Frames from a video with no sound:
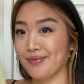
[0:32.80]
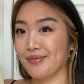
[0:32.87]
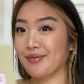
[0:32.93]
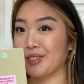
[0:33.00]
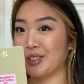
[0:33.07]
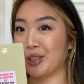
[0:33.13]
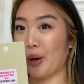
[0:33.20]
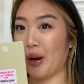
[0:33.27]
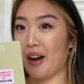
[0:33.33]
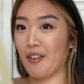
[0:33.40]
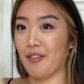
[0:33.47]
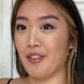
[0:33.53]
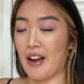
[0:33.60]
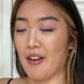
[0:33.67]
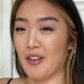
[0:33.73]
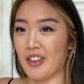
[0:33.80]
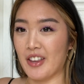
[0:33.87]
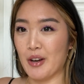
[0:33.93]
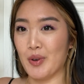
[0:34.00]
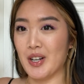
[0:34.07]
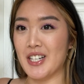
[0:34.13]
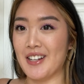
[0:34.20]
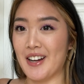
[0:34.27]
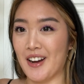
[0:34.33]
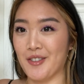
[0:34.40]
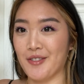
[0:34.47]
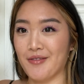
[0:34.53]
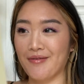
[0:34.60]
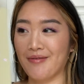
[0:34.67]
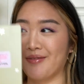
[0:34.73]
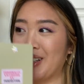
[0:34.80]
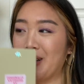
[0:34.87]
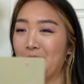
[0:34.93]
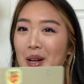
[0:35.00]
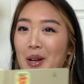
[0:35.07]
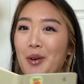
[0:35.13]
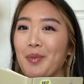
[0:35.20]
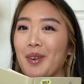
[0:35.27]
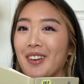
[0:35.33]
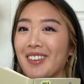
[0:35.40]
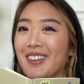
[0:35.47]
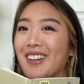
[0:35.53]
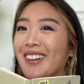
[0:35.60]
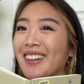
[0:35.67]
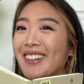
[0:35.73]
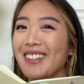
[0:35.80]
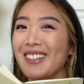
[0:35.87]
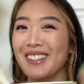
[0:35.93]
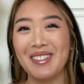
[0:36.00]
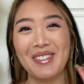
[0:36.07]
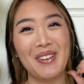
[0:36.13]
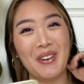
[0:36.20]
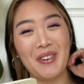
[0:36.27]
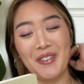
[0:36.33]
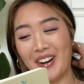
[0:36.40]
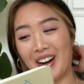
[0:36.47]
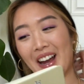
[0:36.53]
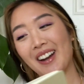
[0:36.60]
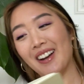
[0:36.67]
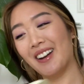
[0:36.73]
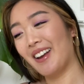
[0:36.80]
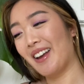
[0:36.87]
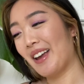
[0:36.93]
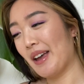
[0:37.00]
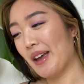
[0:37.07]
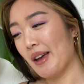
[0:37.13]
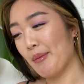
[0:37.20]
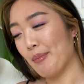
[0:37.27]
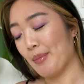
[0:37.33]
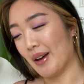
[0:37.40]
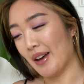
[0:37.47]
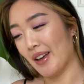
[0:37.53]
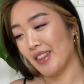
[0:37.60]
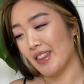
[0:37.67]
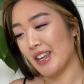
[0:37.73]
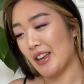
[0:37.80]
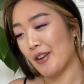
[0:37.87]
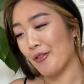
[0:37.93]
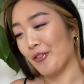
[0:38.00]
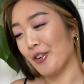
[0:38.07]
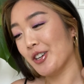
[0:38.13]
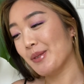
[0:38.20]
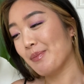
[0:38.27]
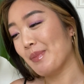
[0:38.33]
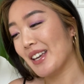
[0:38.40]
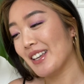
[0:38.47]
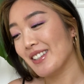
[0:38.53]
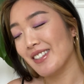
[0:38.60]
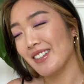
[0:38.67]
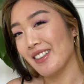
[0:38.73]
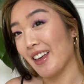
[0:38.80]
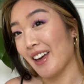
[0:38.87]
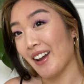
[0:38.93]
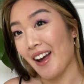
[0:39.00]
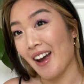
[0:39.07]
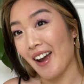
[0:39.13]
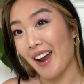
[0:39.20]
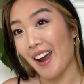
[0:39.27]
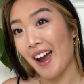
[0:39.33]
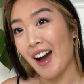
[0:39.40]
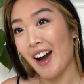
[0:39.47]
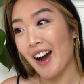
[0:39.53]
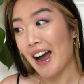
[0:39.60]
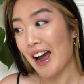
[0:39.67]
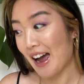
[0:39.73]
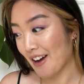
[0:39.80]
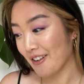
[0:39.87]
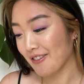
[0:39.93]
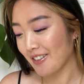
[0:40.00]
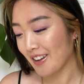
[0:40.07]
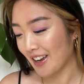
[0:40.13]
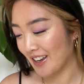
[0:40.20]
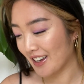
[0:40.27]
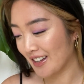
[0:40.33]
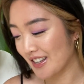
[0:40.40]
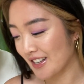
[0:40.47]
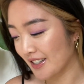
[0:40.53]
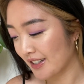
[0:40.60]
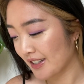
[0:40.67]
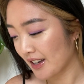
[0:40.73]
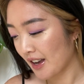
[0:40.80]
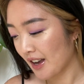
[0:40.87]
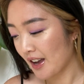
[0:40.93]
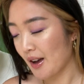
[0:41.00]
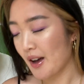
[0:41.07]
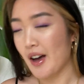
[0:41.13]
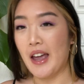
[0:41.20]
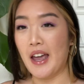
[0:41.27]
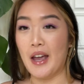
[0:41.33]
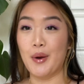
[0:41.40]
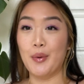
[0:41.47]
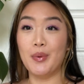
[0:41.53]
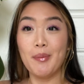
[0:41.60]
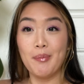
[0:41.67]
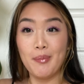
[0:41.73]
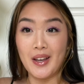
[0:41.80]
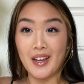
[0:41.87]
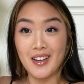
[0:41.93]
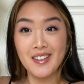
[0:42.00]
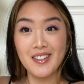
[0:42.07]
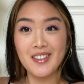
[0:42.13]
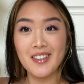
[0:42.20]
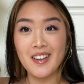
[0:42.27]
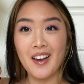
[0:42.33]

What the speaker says: So I have everything written down in my notebook so I don't forget. But the first piece that I have is a rib piece.